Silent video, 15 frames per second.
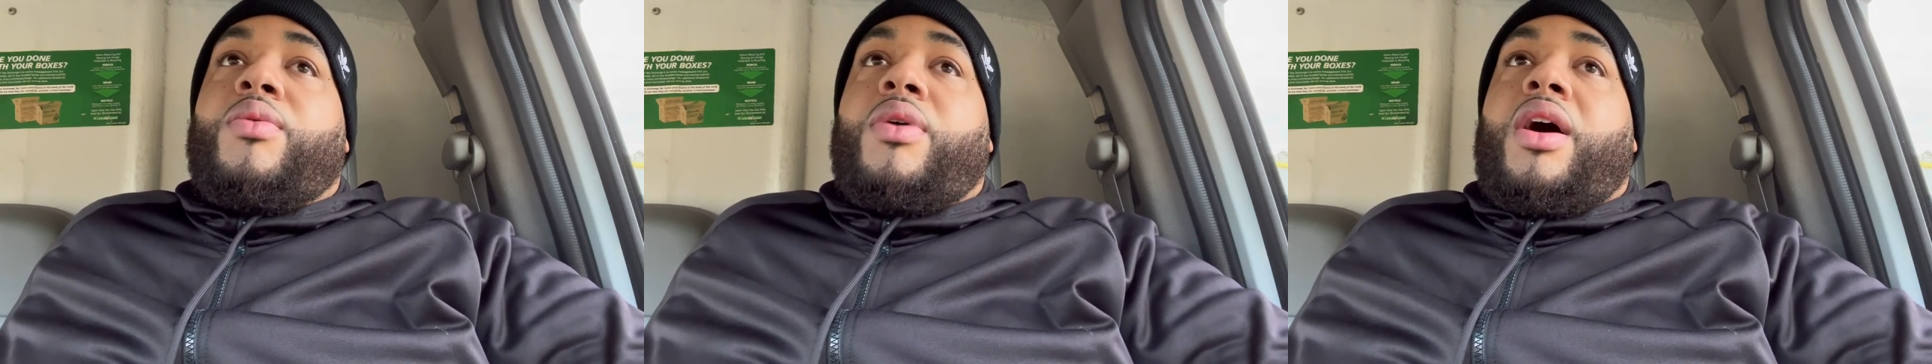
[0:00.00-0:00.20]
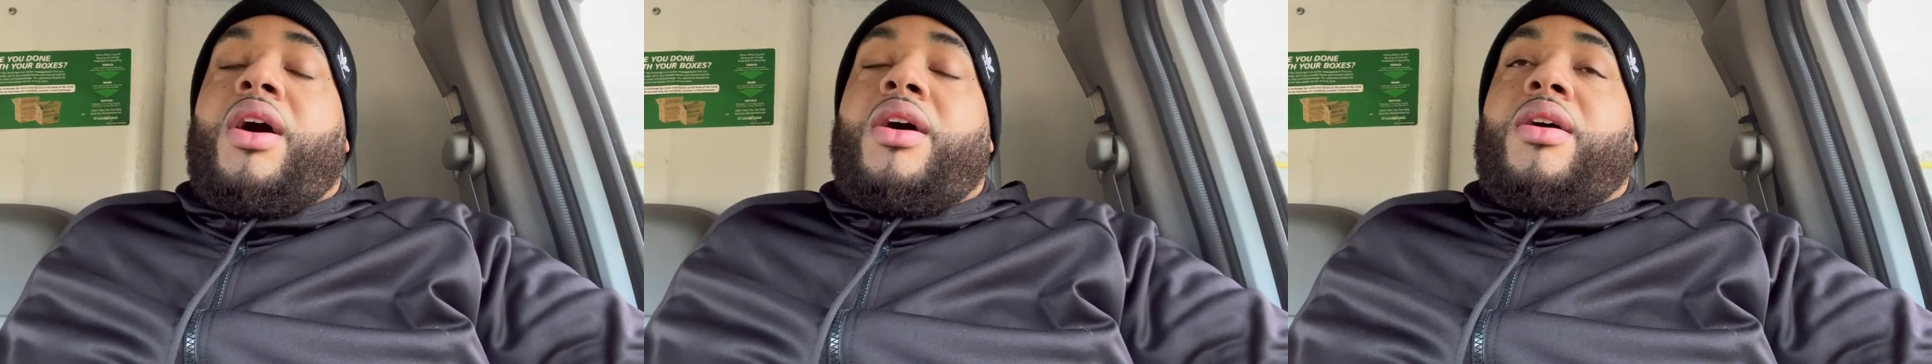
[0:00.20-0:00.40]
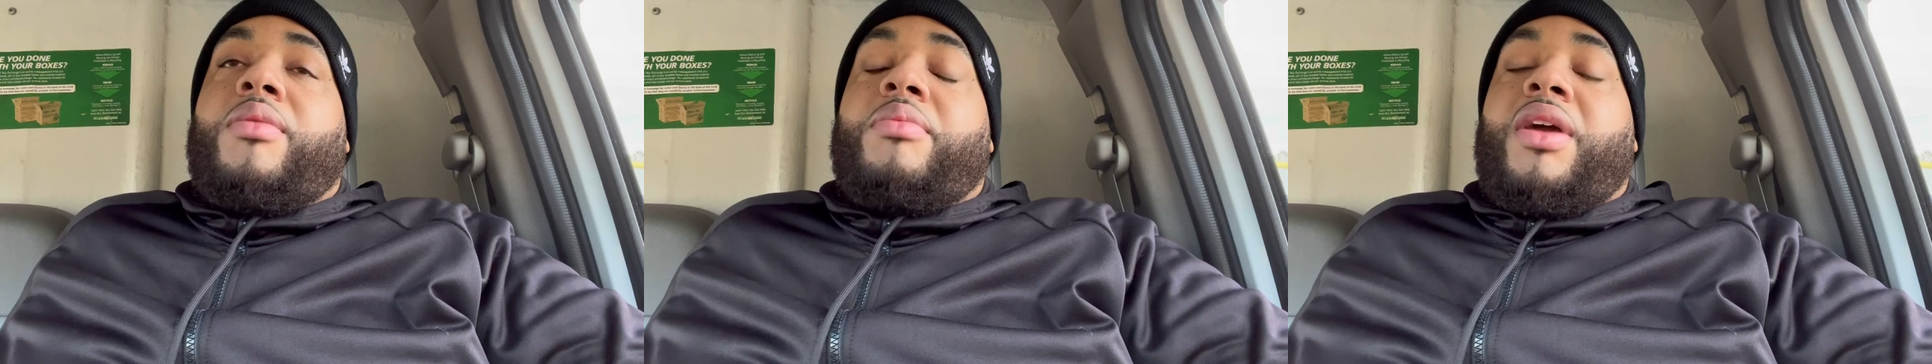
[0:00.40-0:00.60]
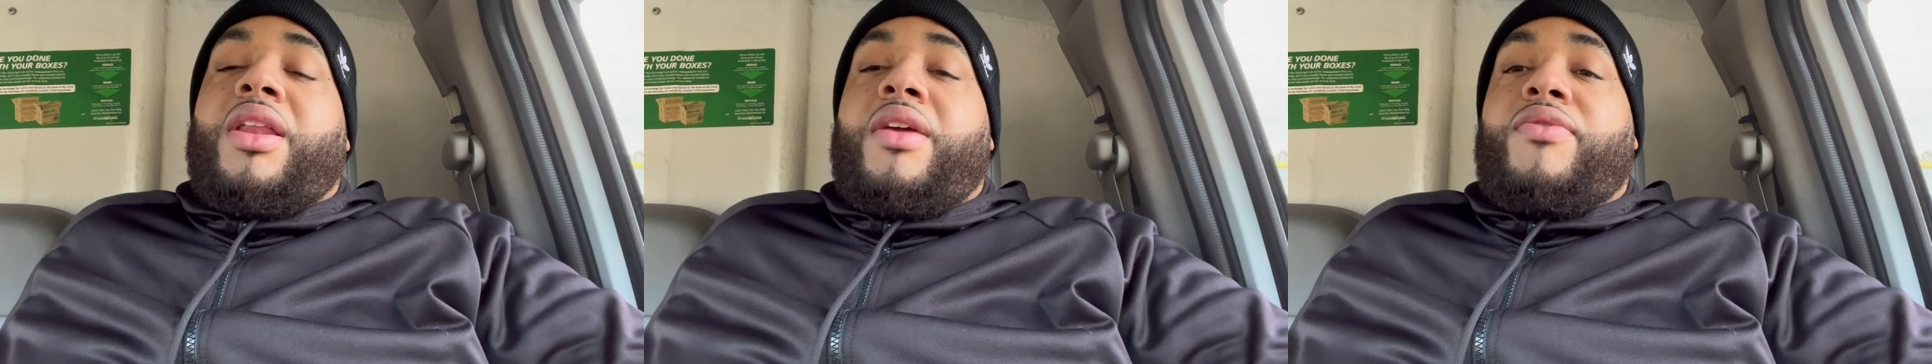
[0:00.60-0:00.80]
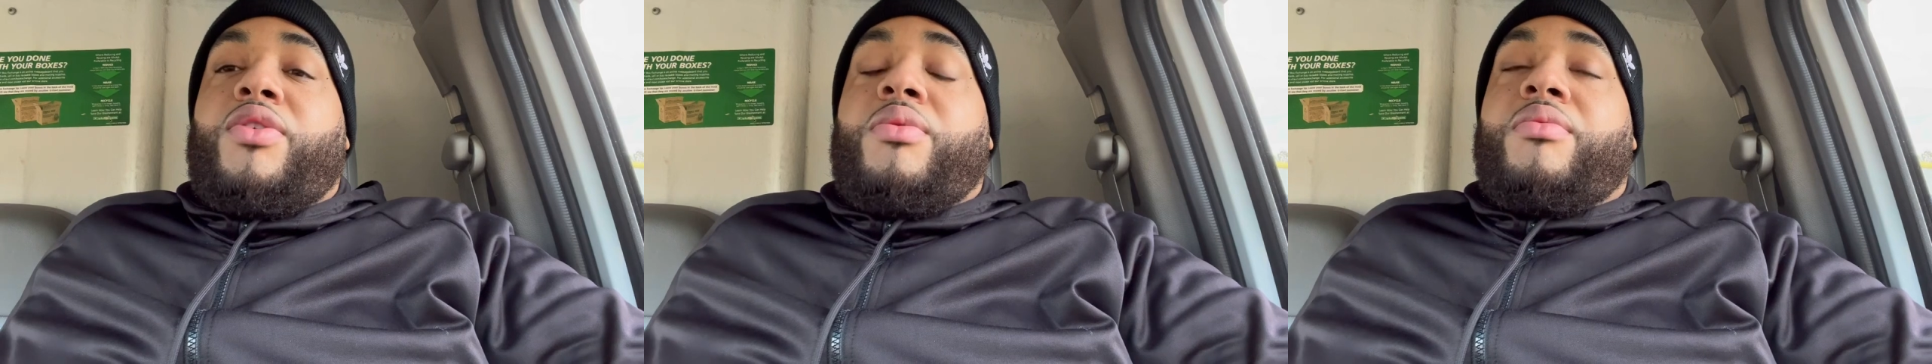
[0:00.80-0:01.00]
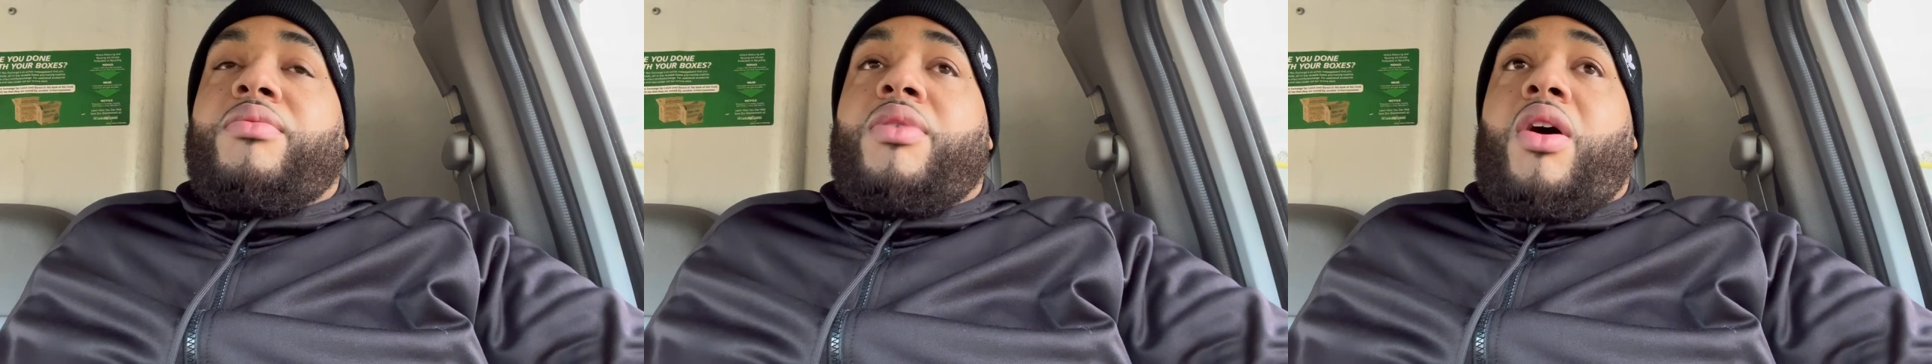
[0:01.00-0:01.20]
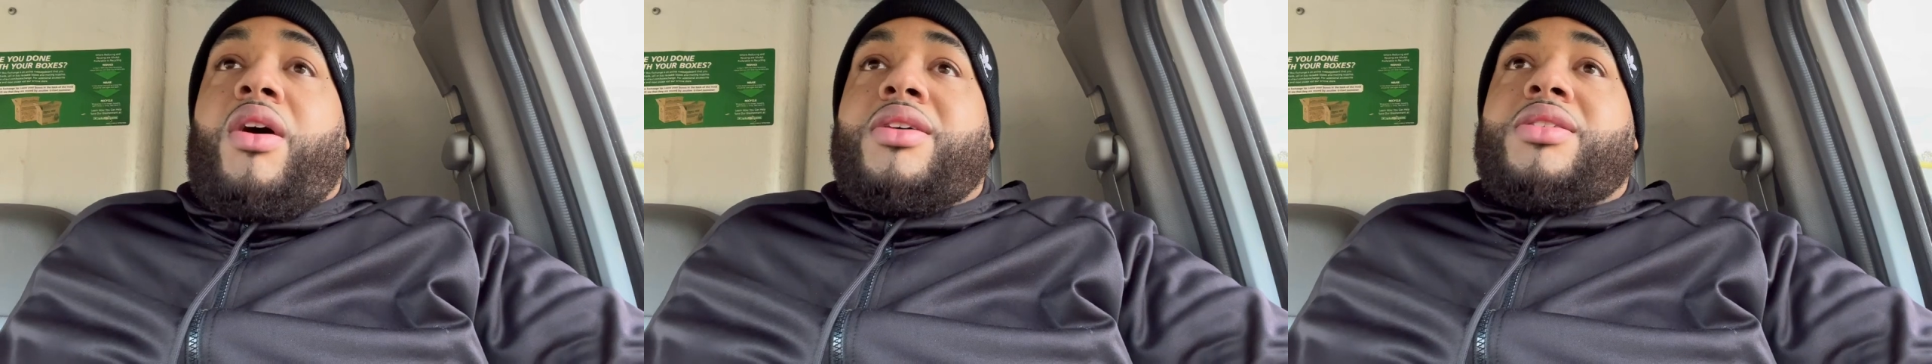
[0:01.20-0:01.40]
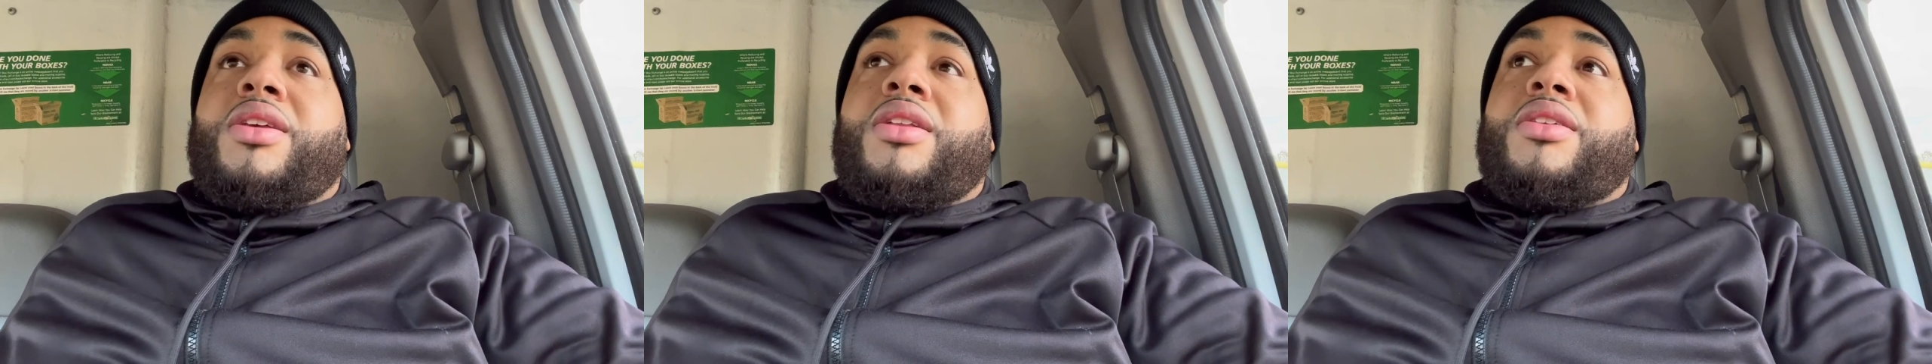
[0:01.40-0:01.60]
And if you
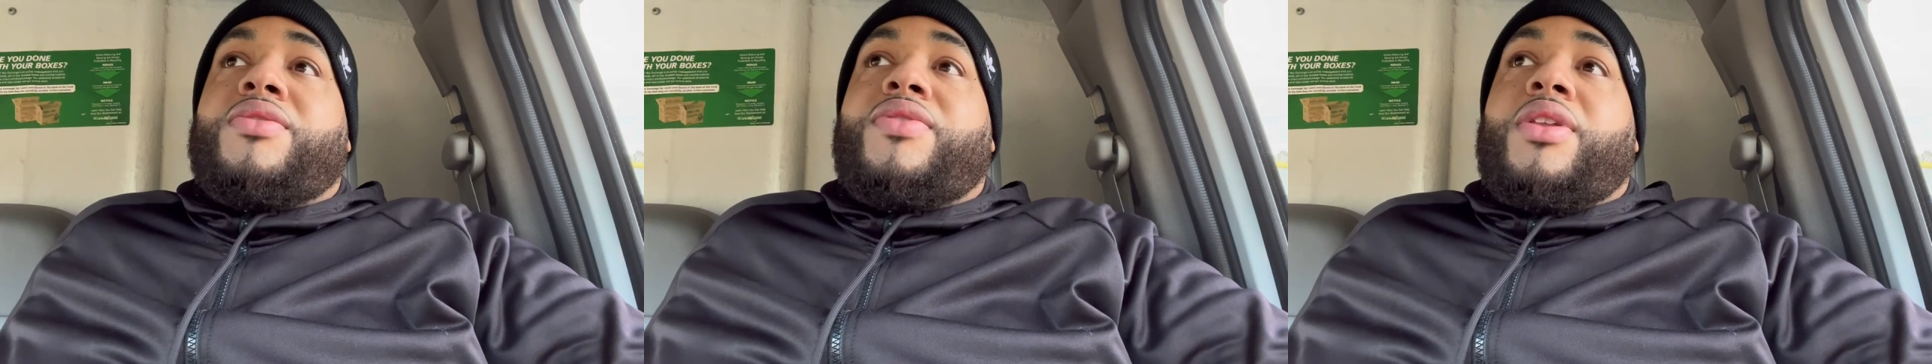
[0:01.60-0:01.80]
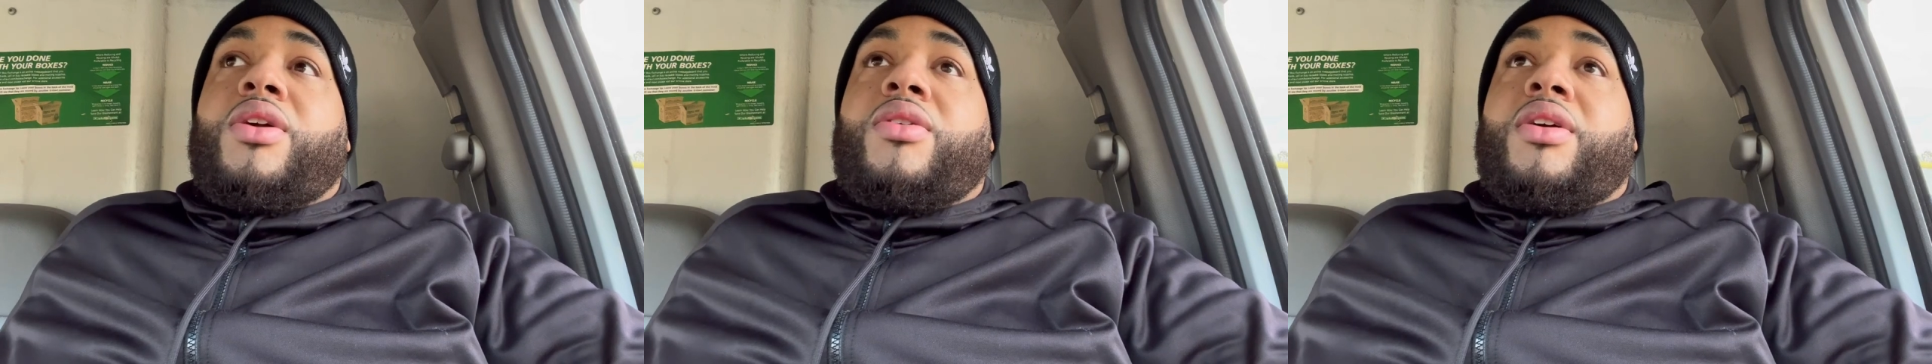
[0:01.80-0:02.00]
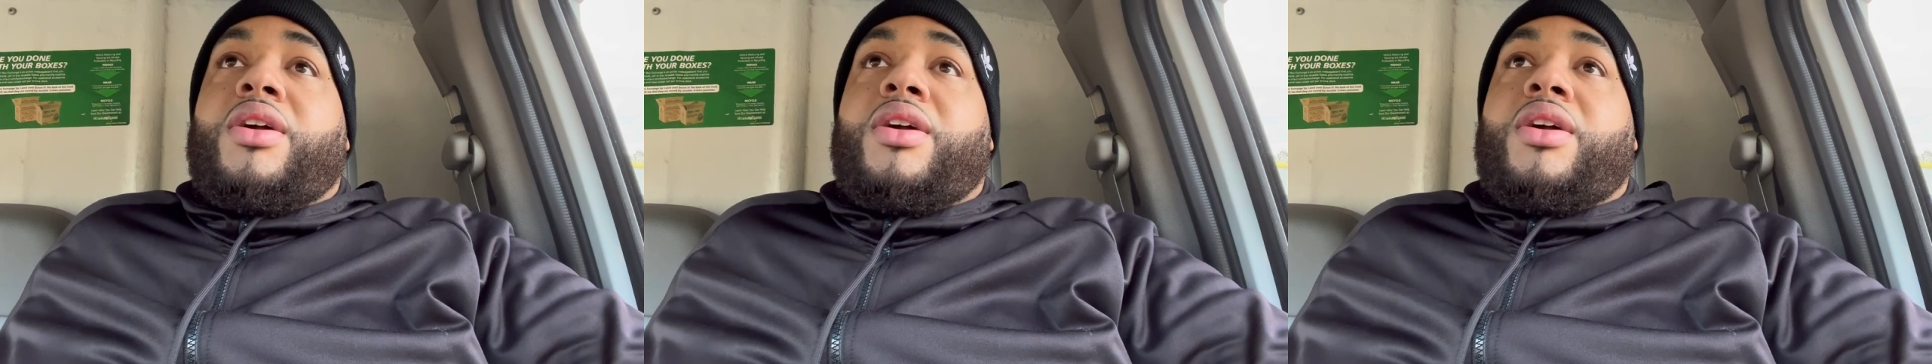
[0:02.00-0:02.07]
are seeing this video,